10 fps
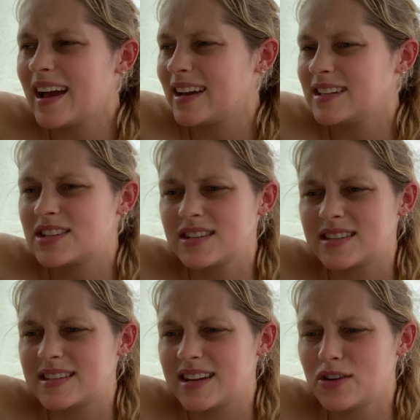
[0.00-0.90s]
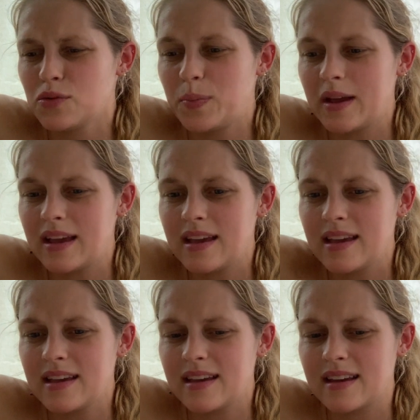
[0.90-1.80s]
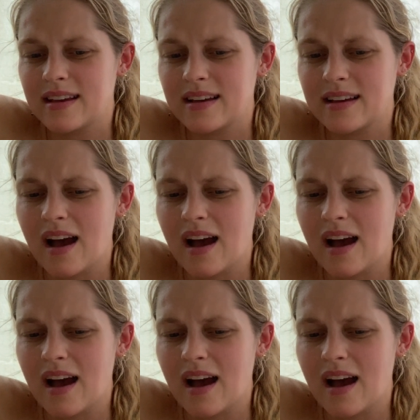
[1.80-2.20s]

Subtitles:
it's just, it'll be